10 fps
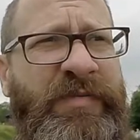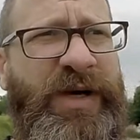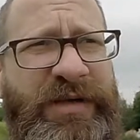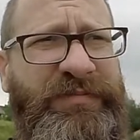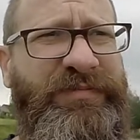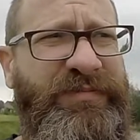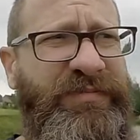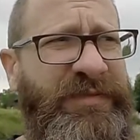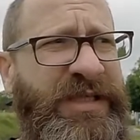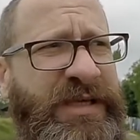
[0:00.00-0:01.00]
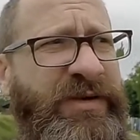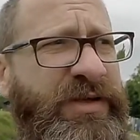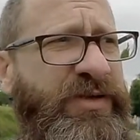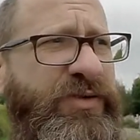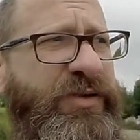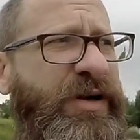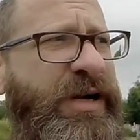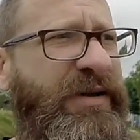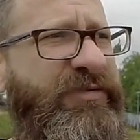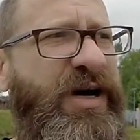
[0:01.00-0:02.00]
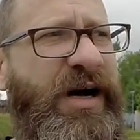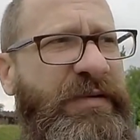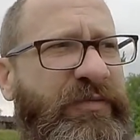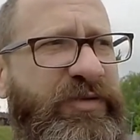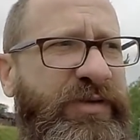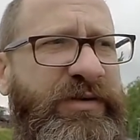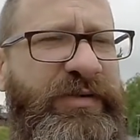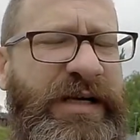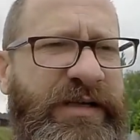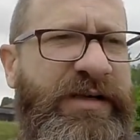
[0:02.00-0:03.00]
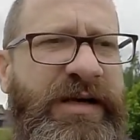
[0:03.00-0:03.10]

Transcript: But to tell you the truth, I don't have time for all of that.